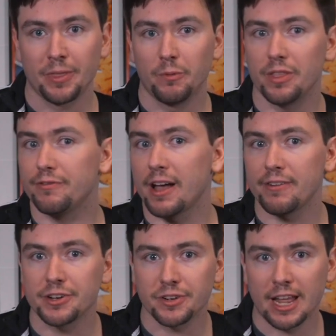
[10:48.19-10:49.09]
With a
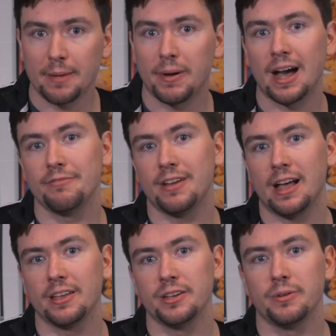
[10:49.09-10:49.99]
500K pot
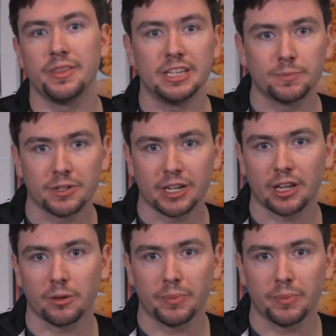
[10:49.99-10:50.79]
value and these particular